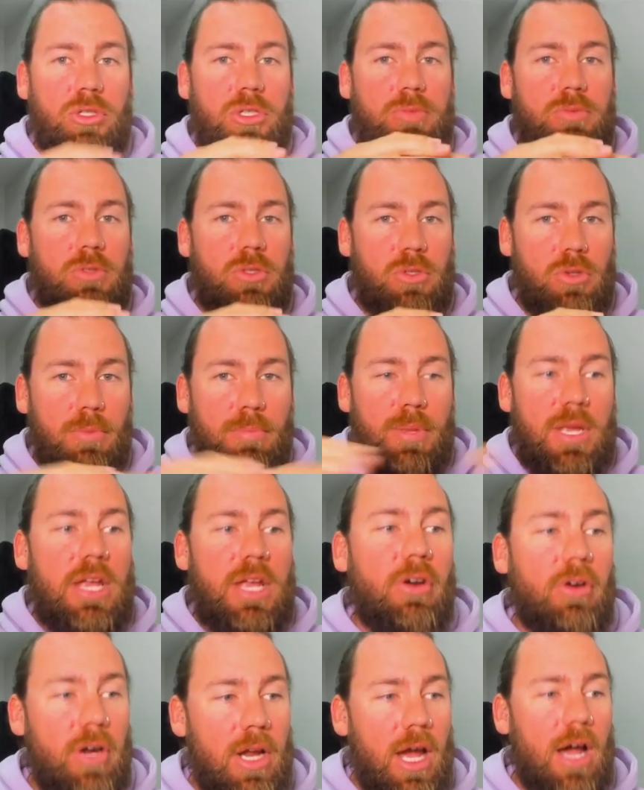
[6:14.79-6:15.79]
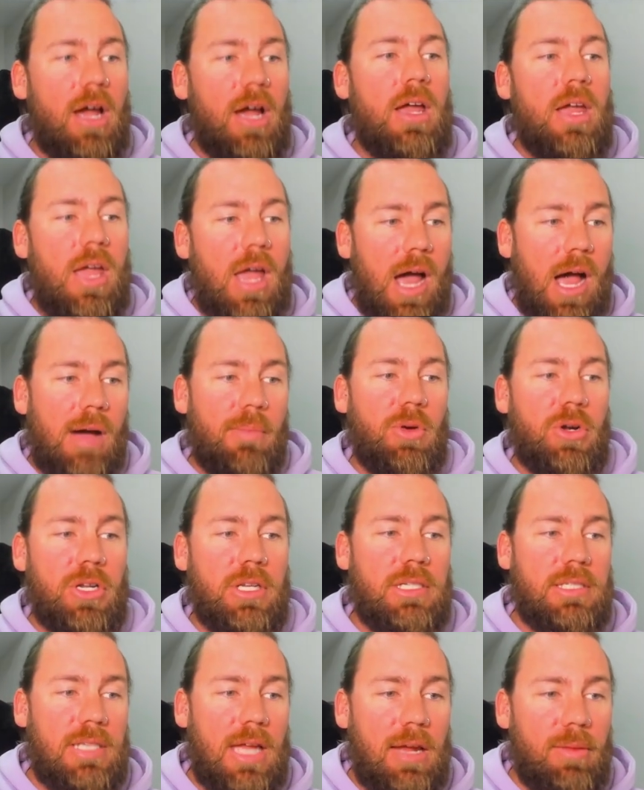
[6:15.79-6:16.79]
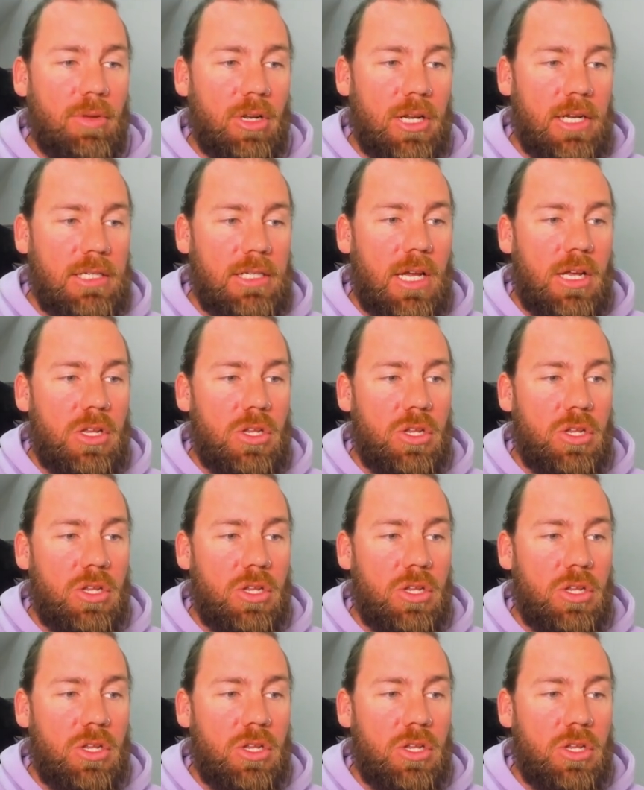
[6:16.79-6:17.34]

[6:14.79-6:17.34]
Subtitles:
superior harmonic stabilizer.